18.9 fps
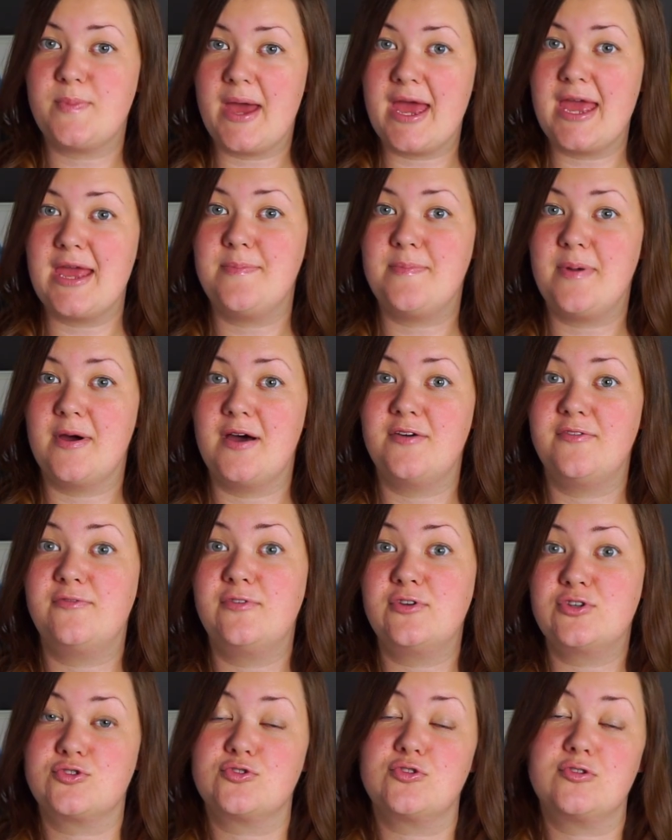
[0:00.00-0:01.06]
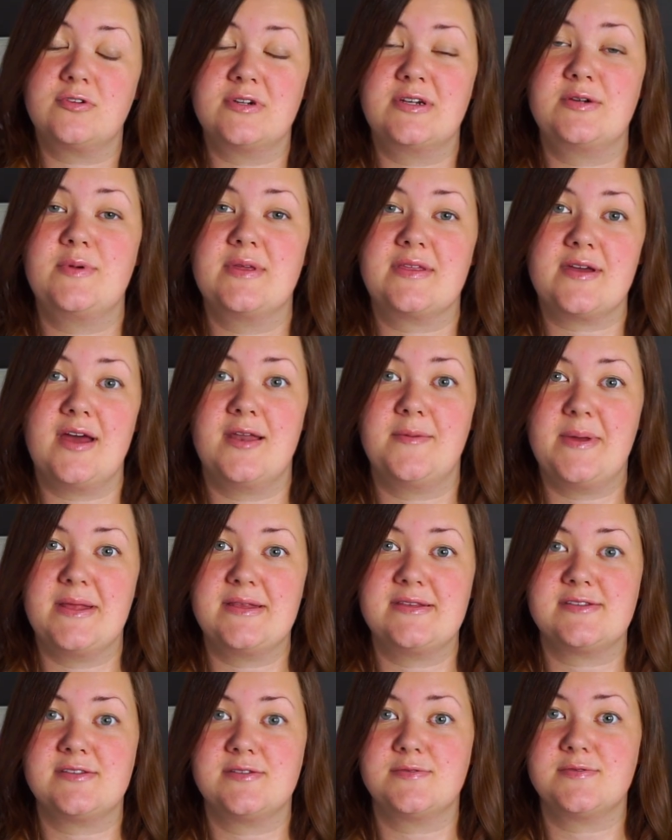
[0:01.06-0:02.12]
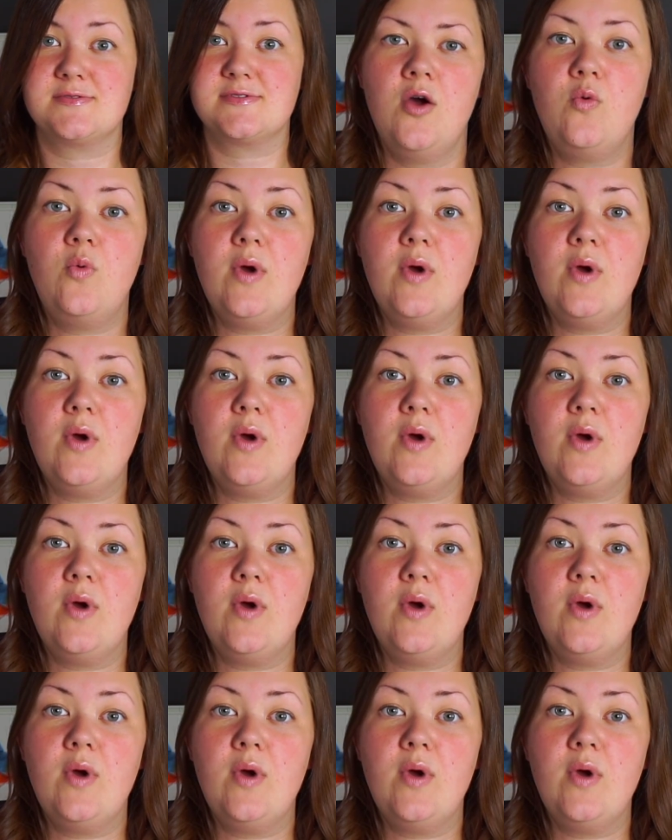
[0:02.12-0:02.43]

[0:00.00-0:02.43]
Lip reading: paper for drawing with colour pencils.